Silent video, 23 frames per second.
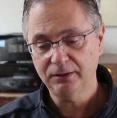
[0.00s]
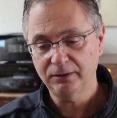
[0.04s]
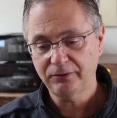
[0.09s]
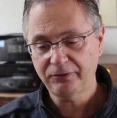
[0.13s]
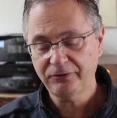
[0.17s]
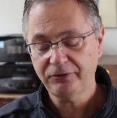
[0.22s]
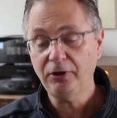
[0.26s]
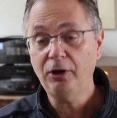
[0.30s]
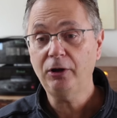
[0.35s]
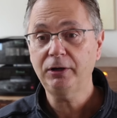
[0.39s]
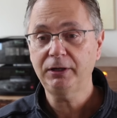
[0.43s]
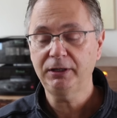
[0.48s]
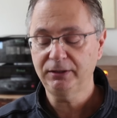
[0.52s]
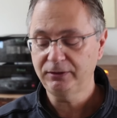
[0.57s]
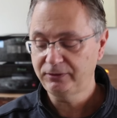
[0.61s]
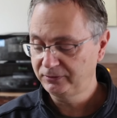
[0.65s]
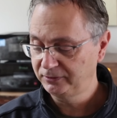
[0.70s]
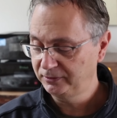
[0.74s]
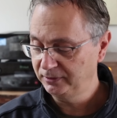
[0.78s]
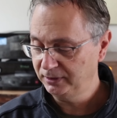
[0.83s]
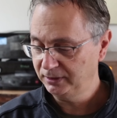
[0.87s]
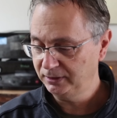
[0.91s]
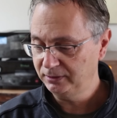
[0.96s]

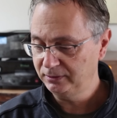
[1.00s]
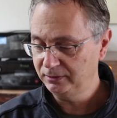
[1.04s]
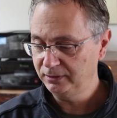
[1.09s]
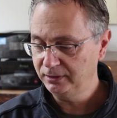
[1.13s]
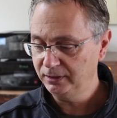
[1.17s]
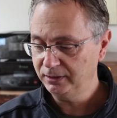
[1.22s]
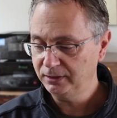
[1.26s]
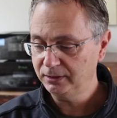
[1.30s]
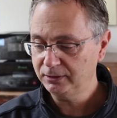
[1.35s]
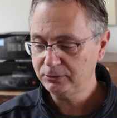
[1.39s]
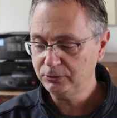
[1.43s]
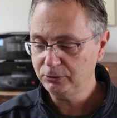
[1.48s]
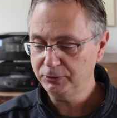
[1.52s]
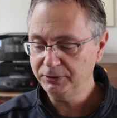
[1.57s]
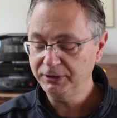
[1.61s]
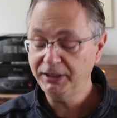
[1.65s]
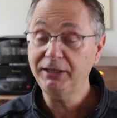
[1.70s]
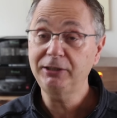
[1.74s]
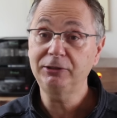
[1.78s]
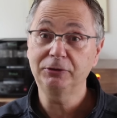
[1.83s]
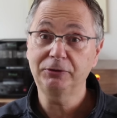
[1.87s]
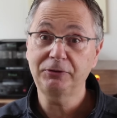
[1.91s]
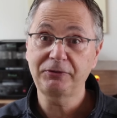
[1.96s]
sockets and
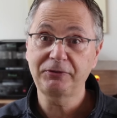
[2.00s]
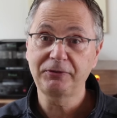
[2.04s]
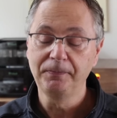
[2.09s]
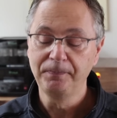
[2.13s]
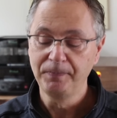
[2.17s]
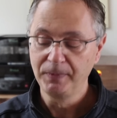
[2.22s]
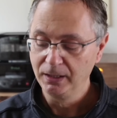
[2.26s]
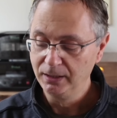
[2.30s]
connectors.